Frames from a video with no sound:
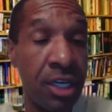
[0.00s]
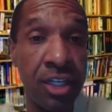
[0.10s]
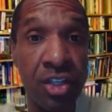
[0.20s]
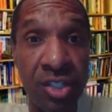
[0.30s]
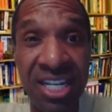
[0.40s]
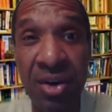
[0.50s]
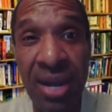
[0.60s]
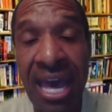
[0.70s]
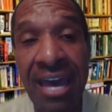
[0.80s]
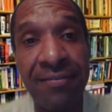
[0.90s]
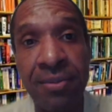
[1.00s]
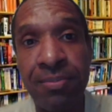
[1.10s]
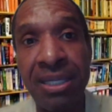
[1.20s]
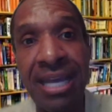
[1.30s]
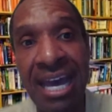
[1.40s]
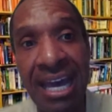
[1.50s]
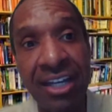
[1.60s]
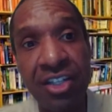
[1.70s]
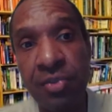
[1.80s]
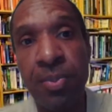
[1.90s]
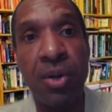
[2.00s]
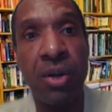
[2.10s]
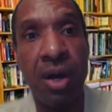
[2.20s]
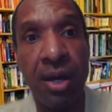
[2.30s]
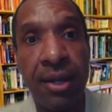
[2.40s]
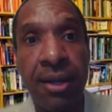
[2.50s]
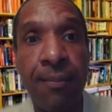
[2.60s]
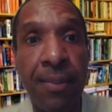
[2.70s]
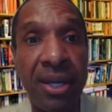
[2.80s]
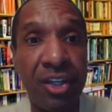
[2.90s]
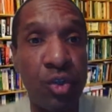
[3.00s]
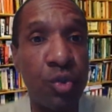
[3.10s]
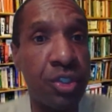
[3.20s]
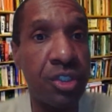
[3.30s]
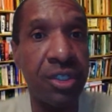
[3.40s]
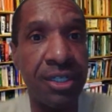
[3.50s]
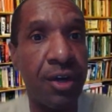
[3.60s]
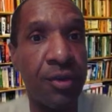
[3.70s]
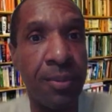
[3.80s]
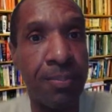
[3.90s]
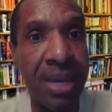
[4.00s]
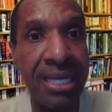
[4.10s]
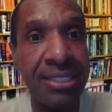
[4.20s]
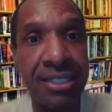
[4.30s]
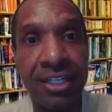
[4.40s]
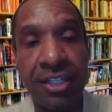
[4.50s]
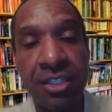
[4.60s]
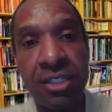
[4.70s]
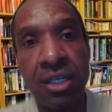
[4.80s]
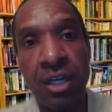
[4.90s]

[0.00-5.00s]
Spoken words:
You don't have to be the expert on it, but you should know the basics